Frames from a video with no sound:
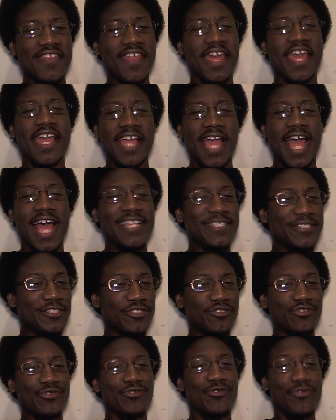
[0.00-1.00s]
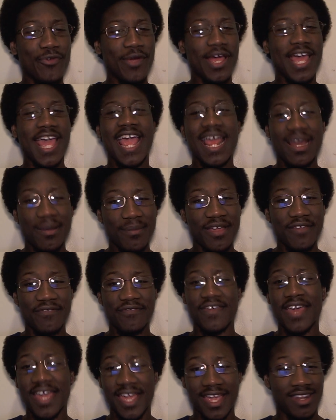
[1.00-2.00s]
thing as a true anime
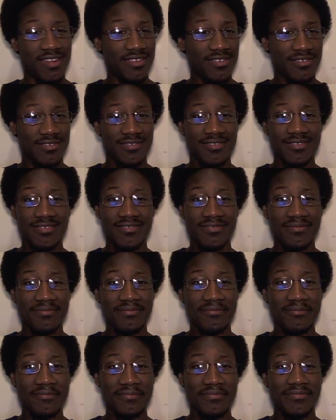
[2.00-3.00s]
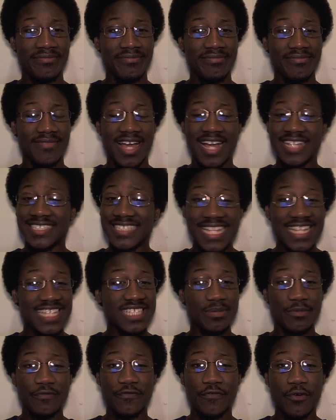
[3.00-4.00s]
fan. I said
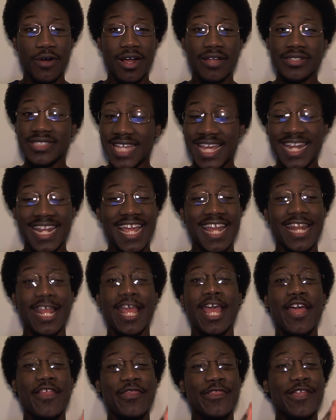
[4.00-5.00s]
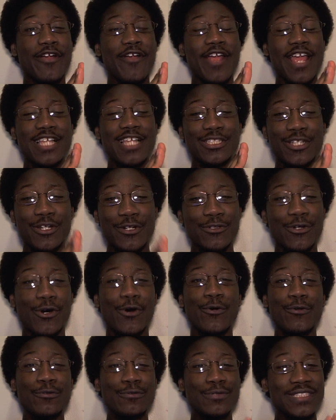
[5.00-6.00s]
this before, I'll say it again. There is
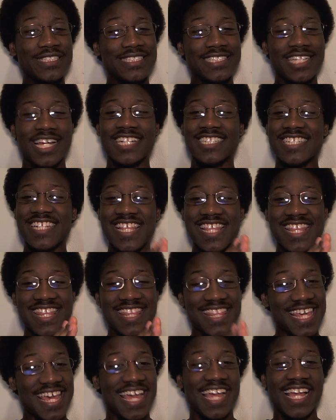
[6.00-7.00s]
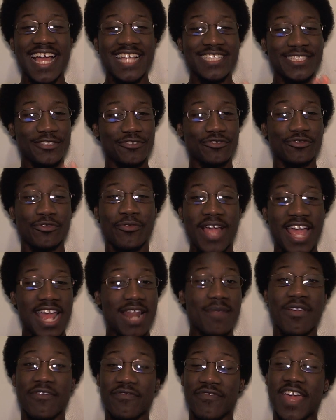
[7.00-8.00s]
no such thing as a true
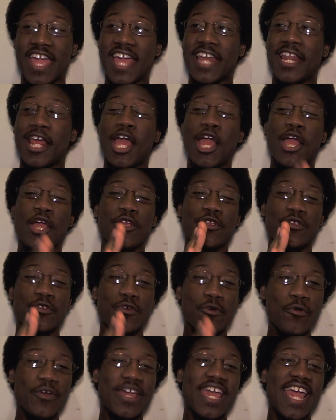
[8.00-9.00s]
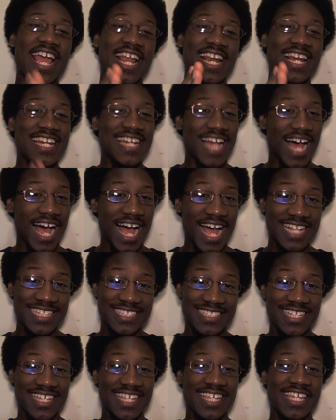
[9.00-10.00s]
anime fan. You
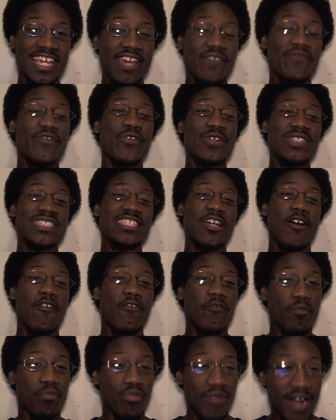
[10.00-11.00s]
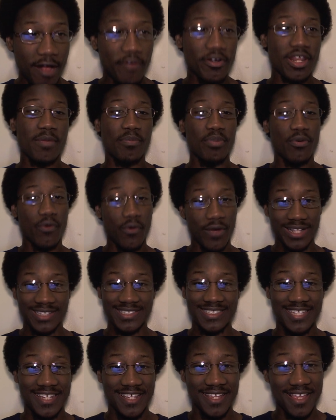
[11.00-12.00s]
cannot give yourself brownie
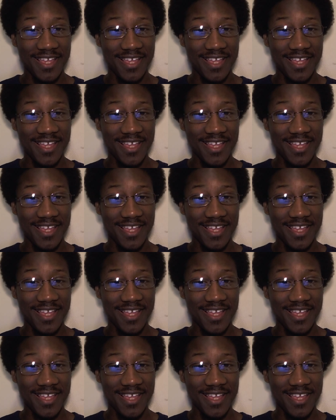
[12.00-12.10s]
points